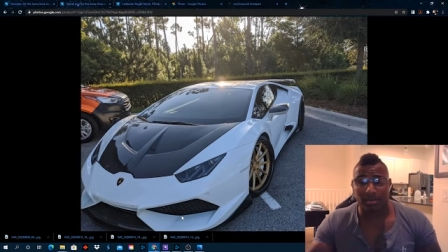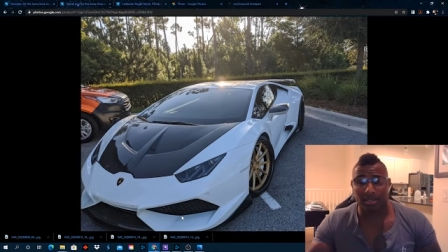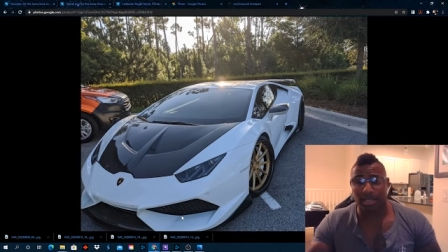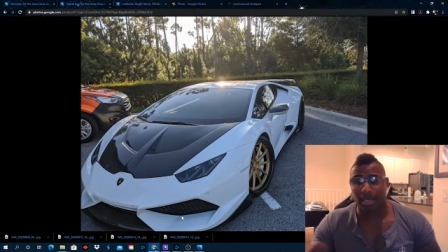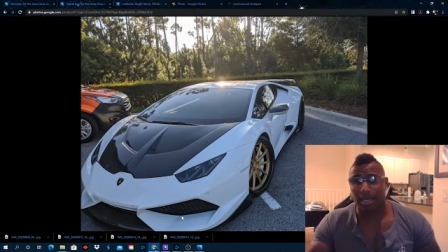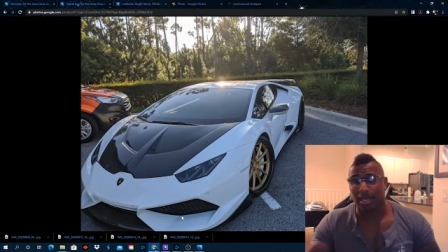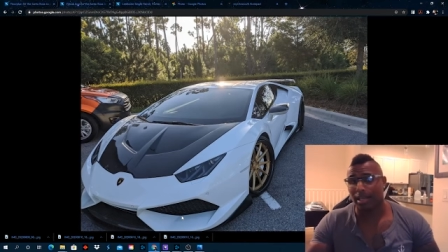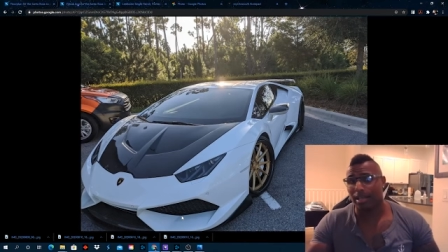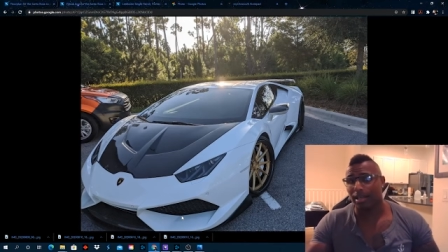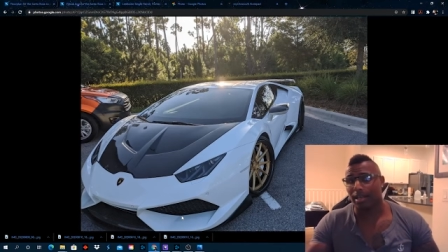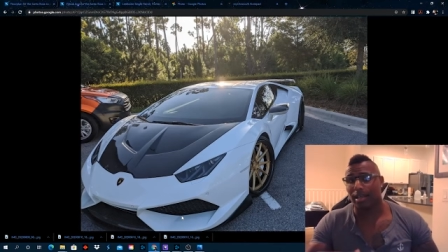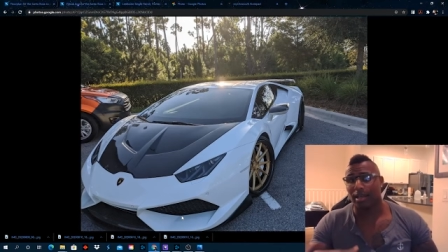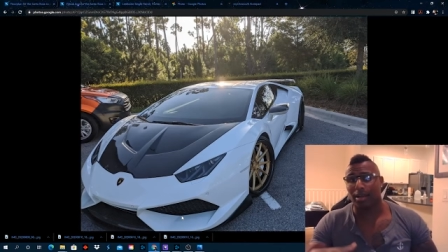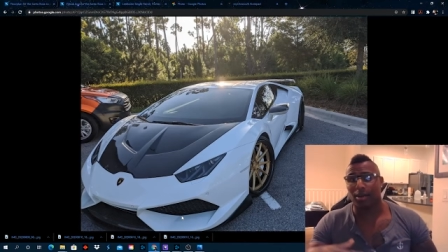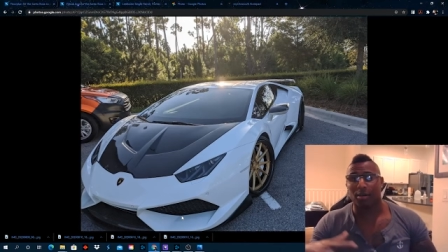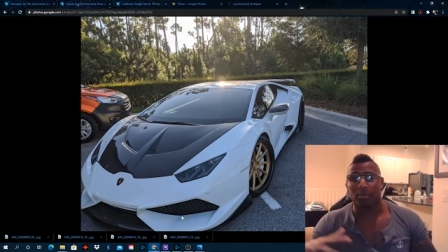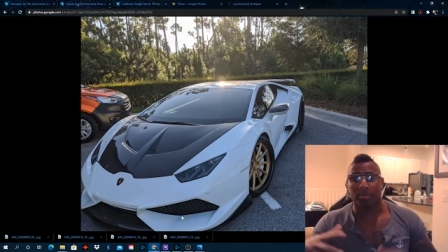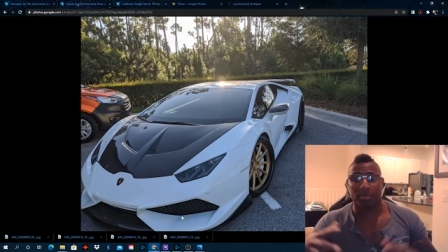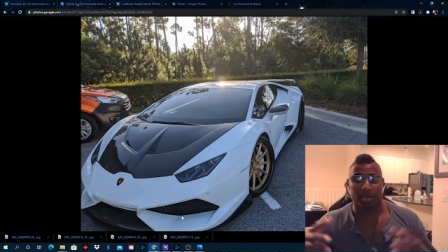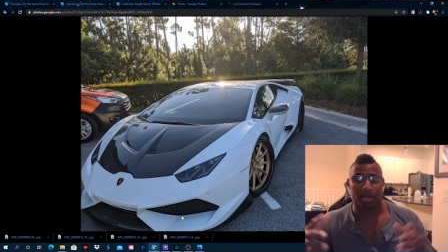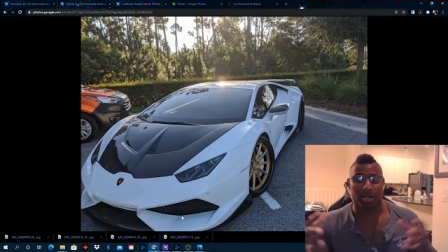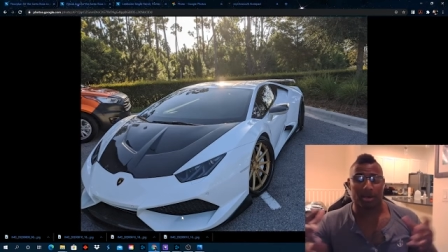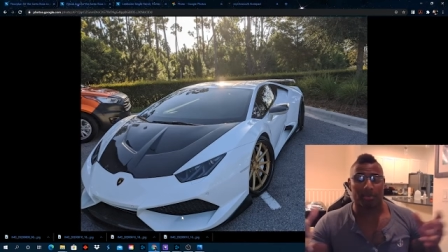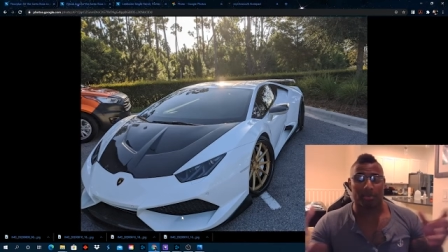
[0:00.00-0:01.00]
Then that
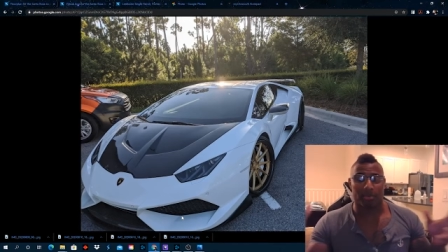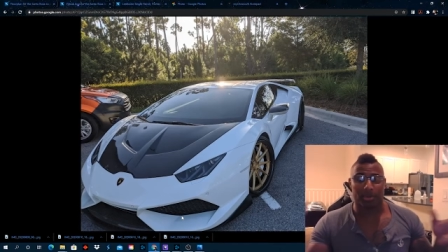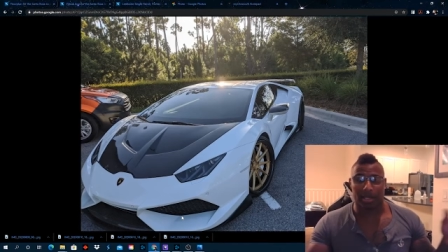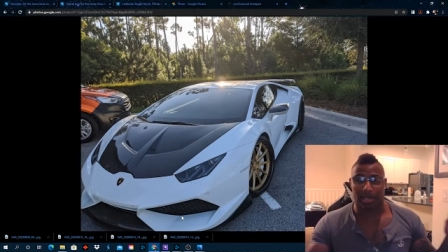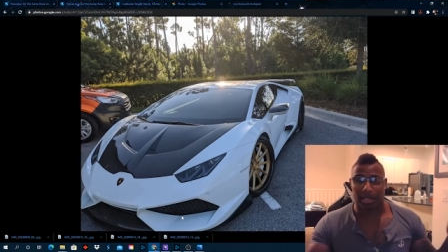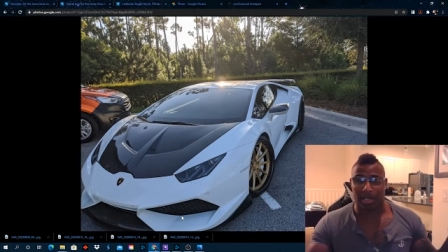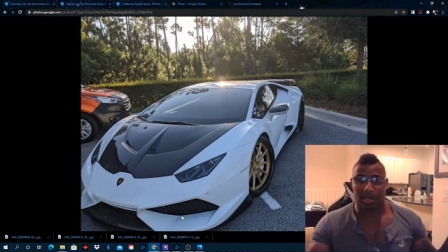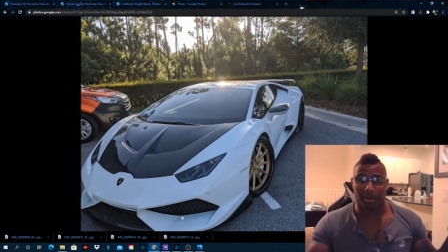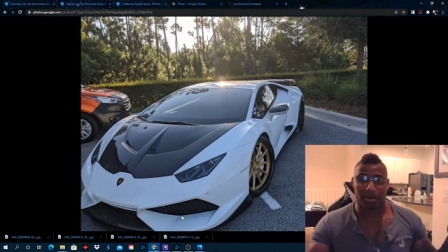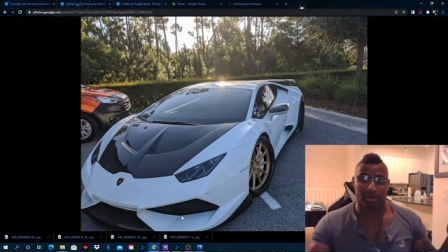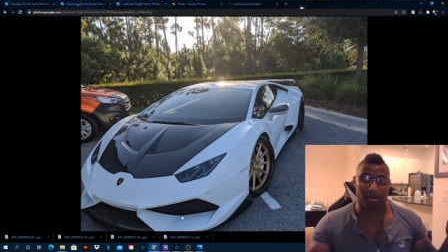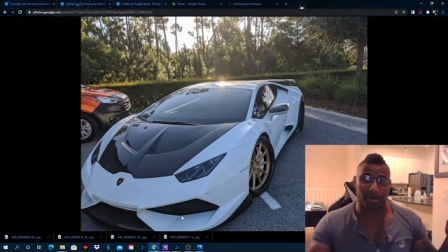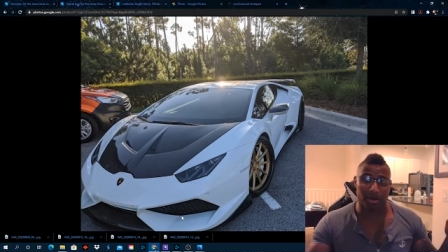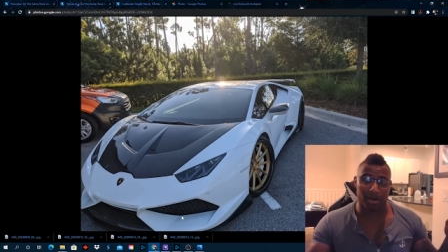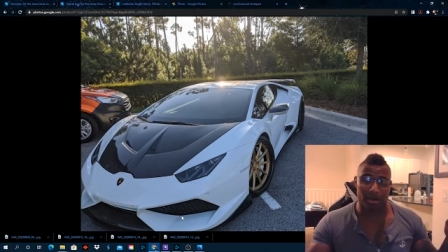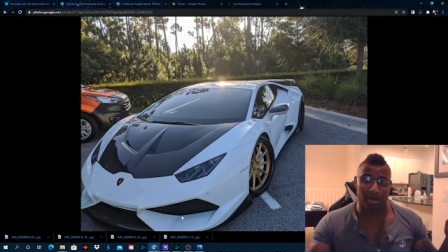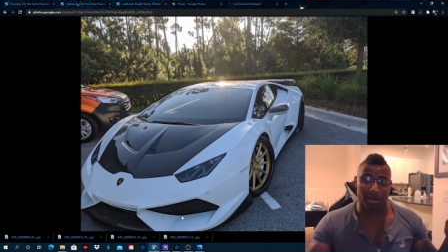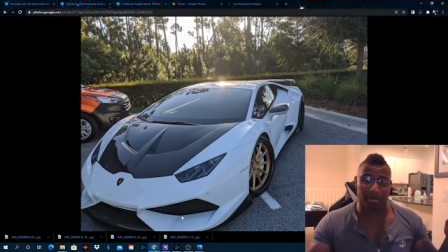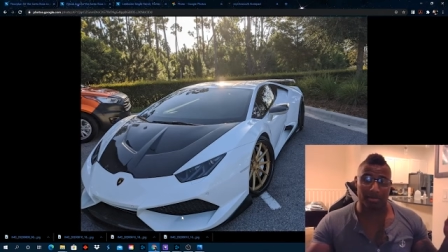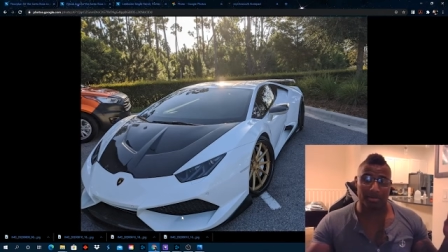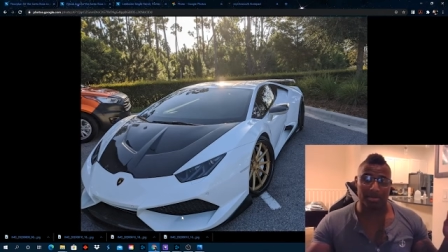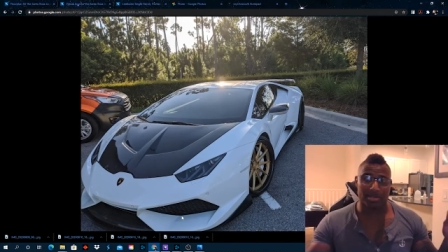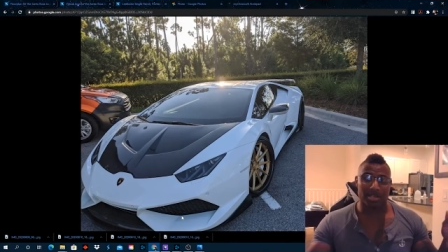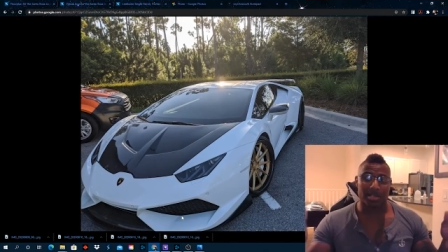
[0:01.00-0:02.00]
opened up the can of
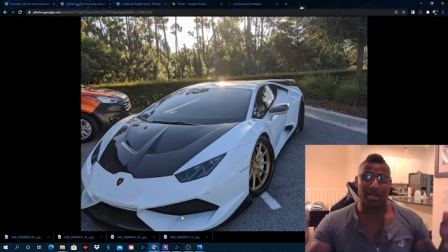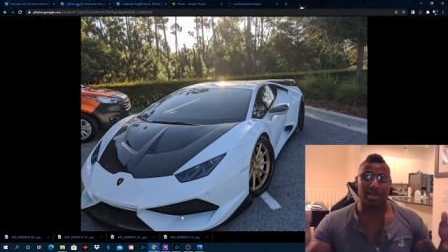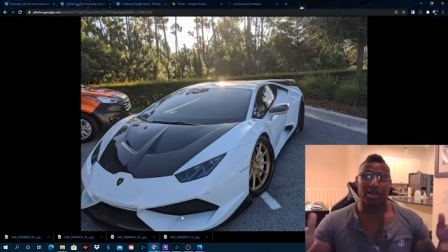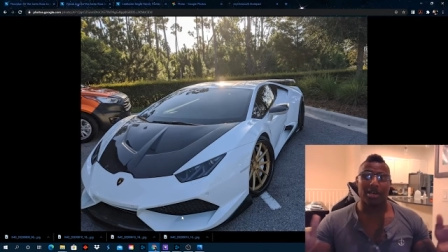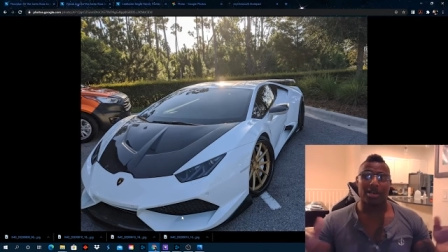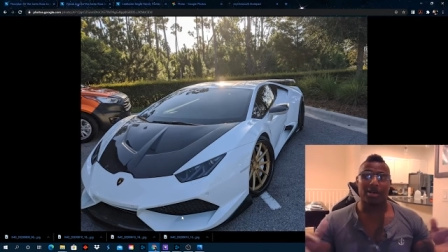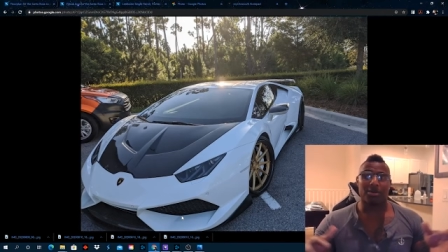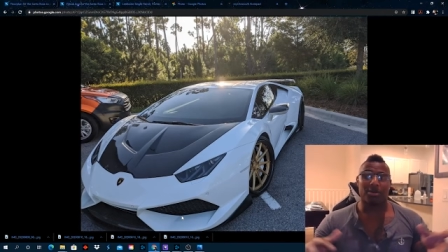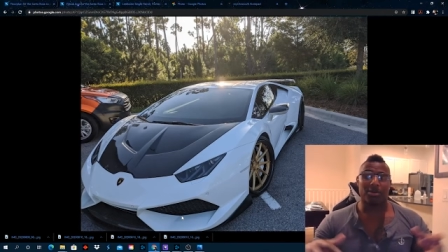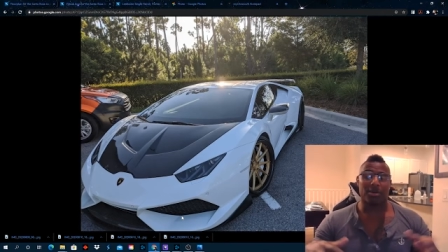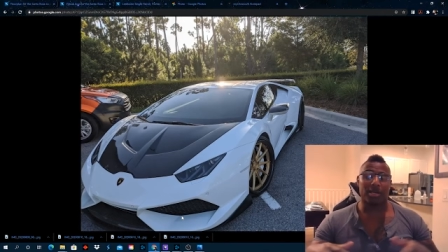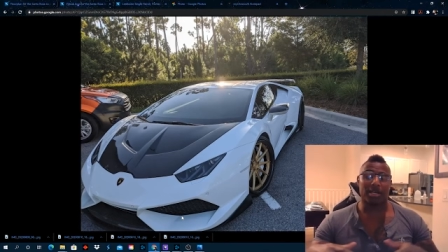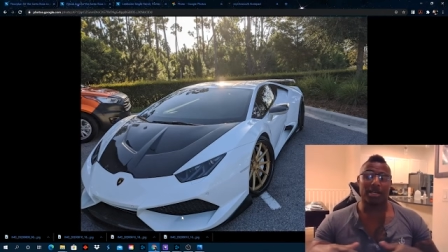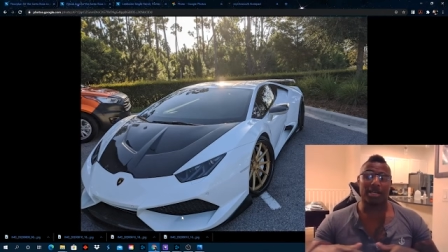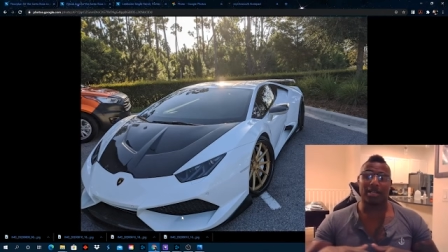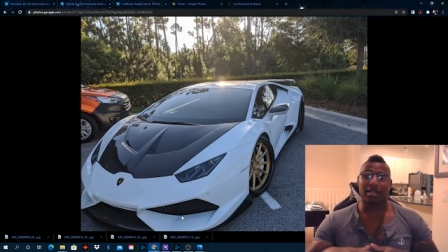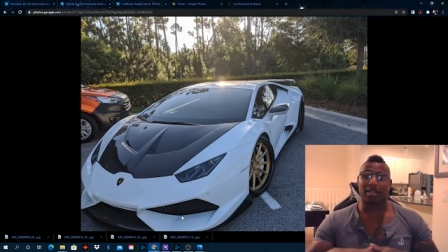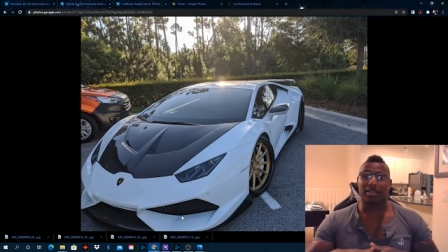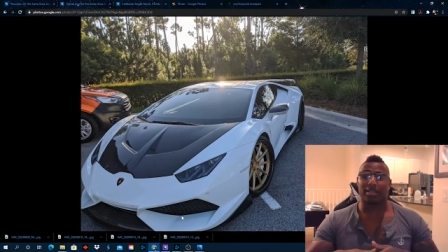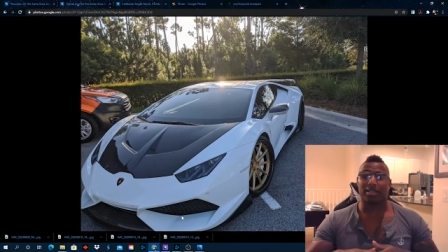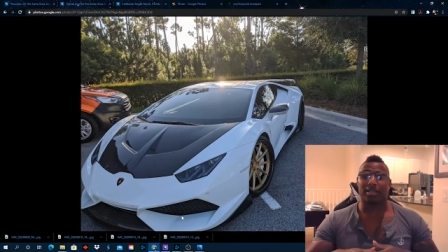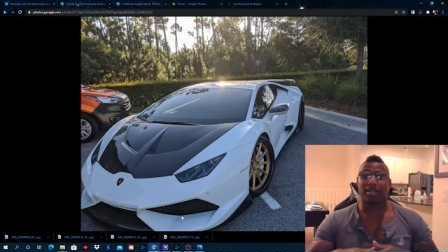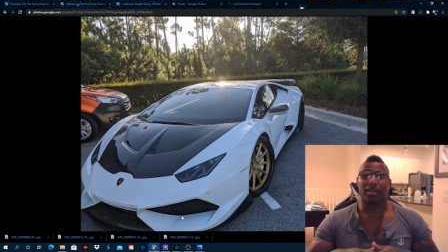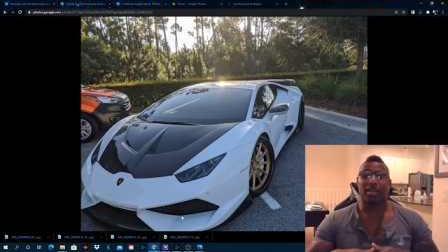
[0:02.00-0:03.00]
worms
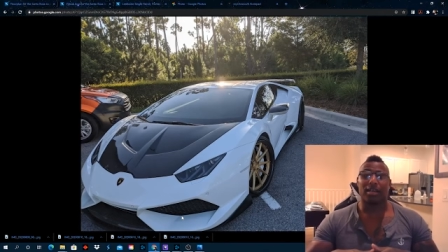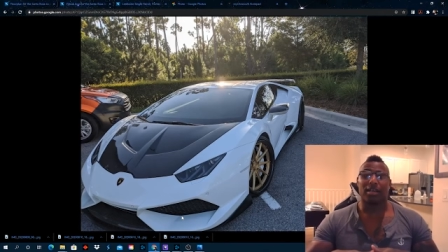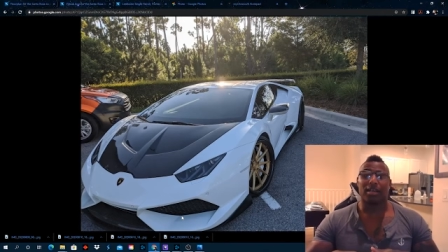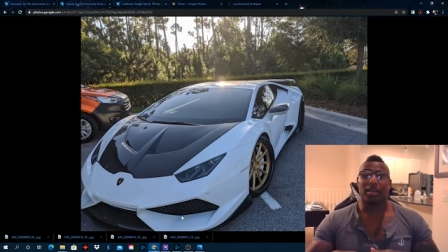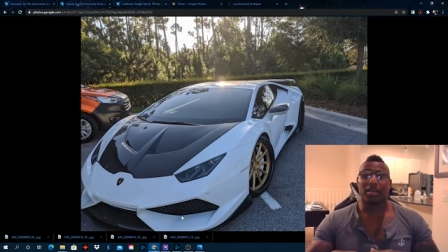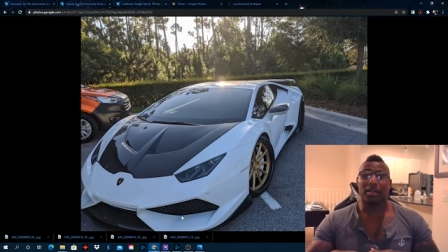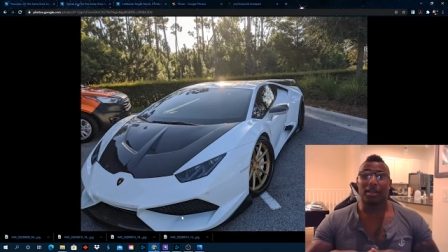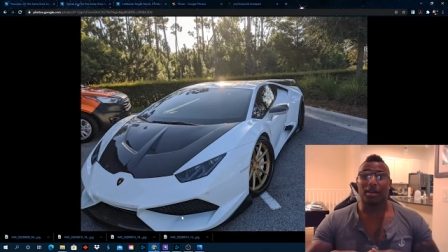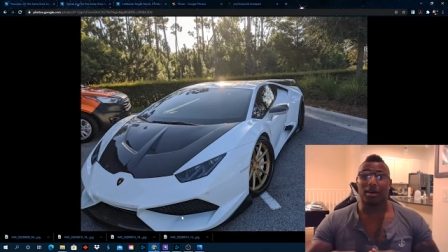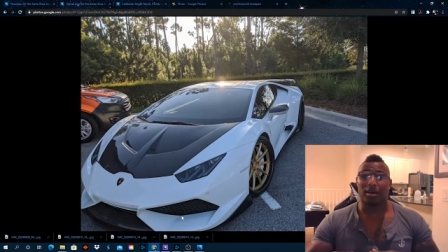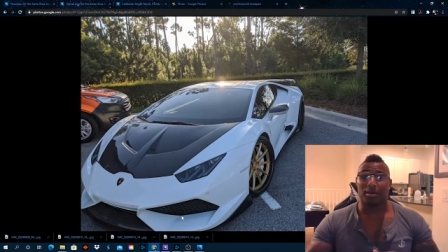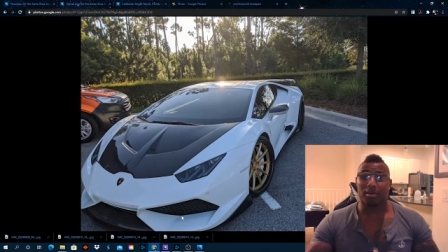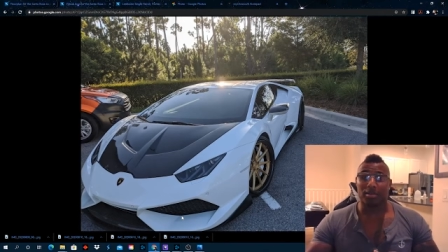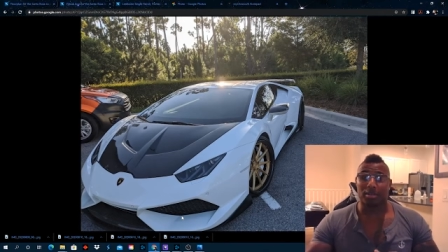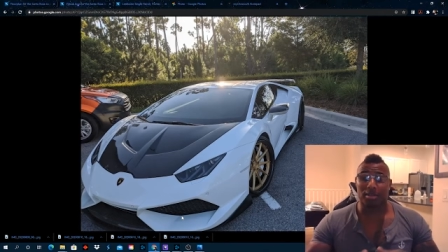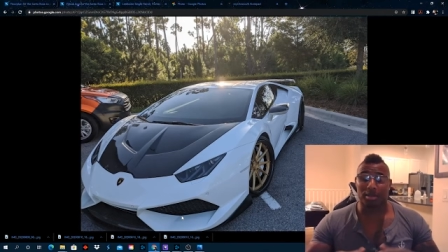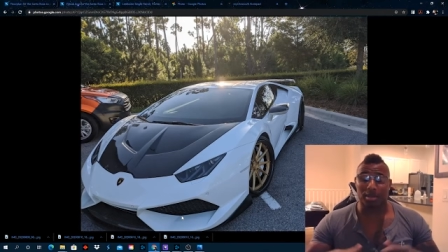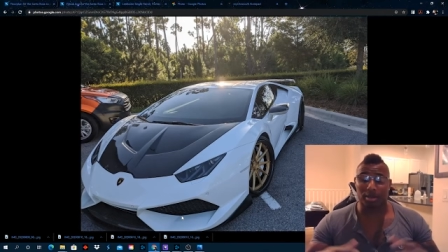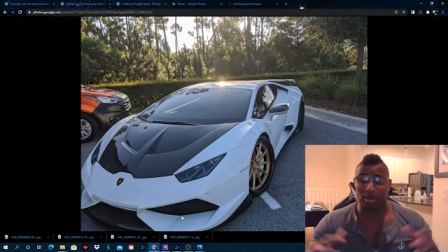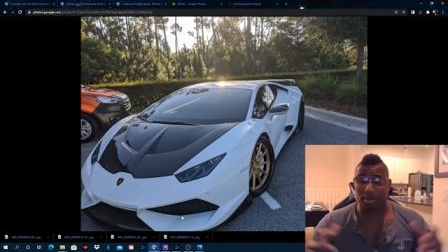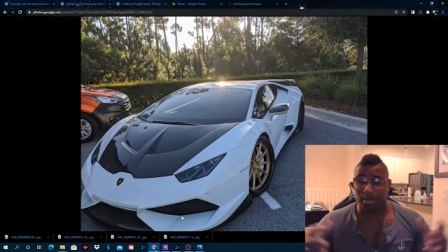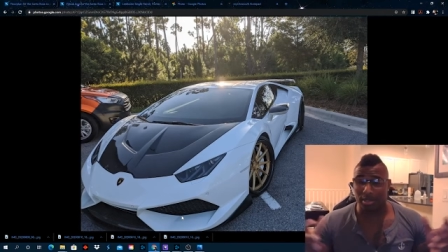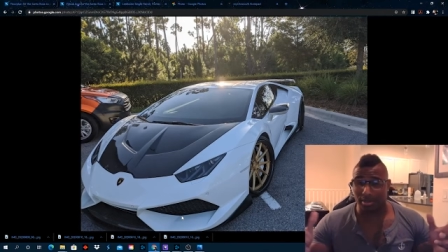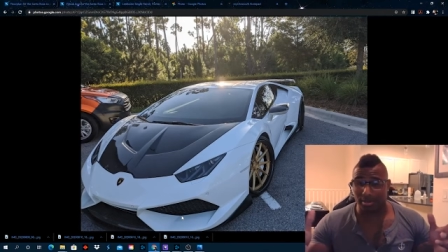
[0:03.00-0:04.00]
with, you know,
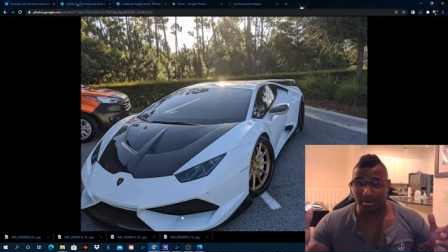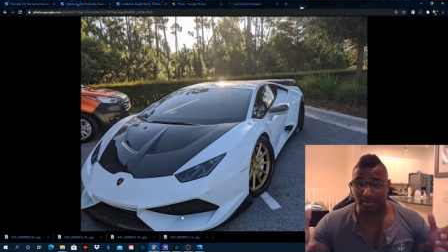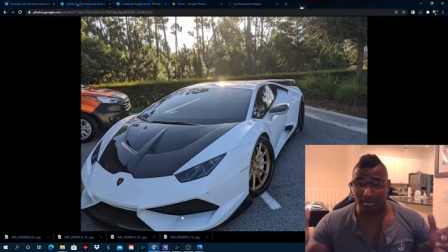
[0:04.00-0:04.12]
throw a